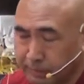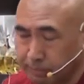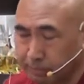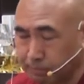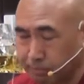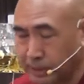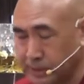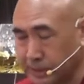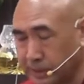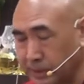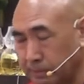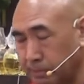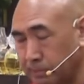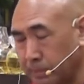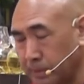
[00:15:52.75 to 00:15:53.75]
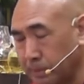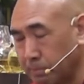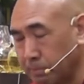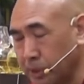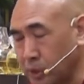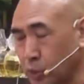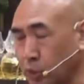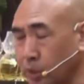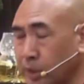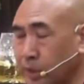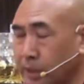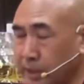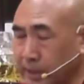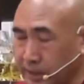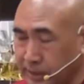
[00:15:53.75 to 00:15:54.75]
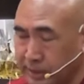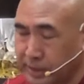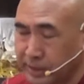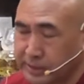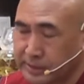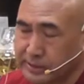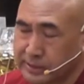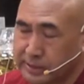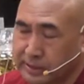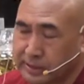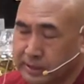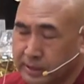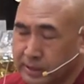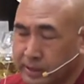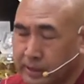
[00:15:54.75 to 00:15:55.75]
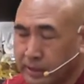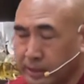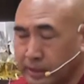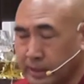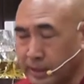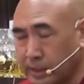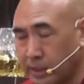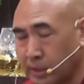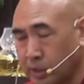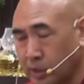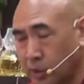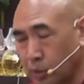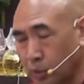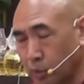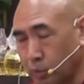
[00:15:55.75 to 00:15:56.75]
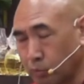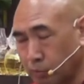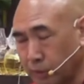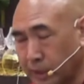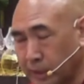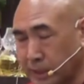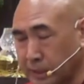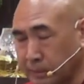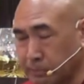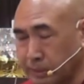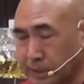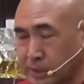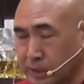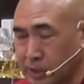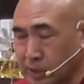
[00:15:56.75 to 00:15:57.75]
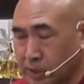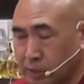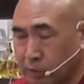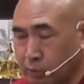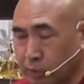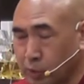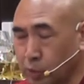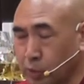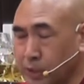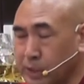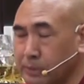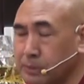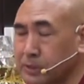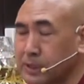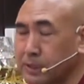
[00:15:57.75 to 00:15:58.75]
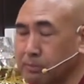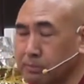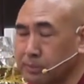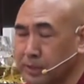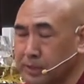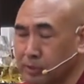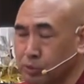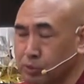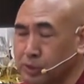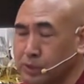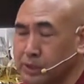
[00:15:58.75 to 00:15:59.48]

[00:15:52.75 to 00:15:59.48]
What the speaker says: must give based on ethics. Then ethic means when you give something to